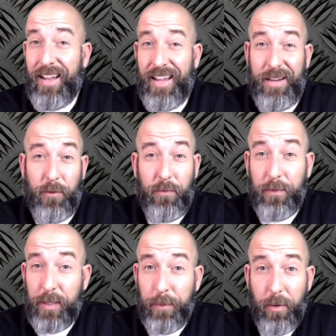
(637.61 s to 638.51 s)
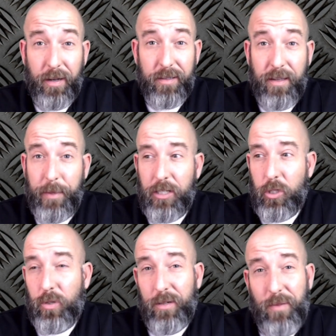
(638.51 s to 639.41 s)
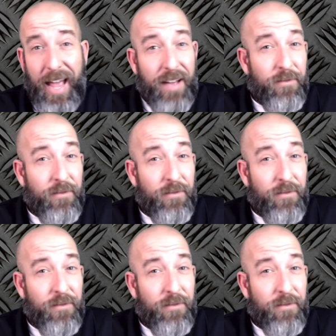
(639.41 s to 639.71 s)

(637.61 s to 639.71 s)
And for 50 bucks, I mean, you could have